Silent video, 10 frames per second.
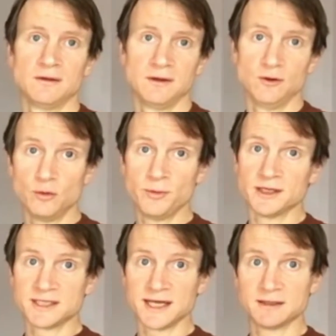The ORB
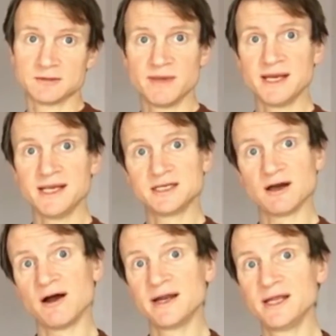contains many
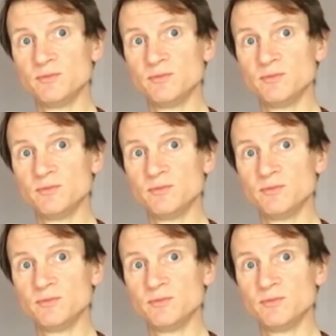tiny